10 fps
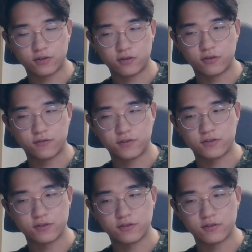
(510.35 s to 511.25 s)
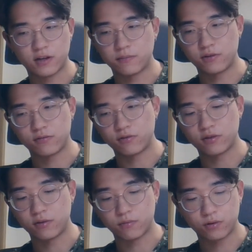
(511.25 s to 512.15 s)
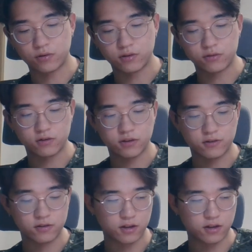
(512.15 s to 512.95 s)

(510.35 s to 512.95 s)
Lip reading: coefficient that is really important to us,